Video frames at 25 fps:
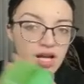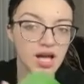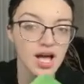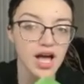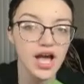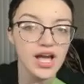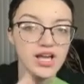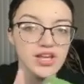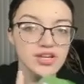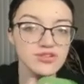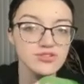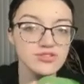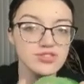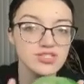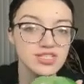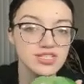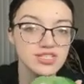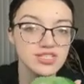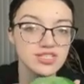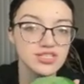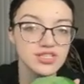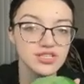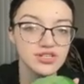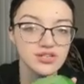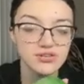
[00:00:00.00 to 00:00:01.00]
I use
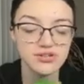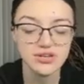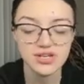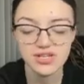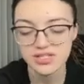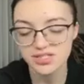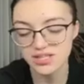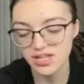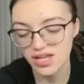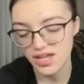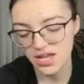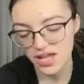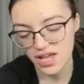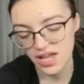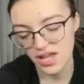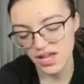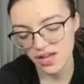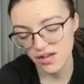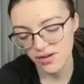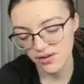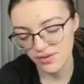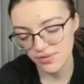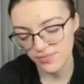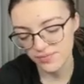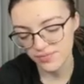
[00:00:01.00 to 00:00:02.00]
this though. It's like a
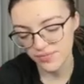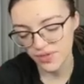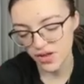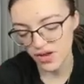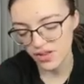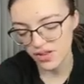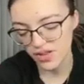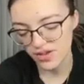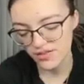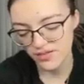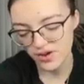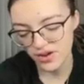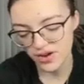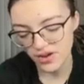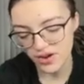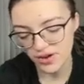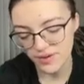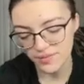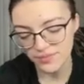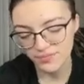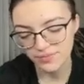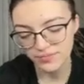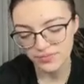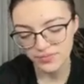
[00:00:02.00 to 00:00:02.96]
aloe vera,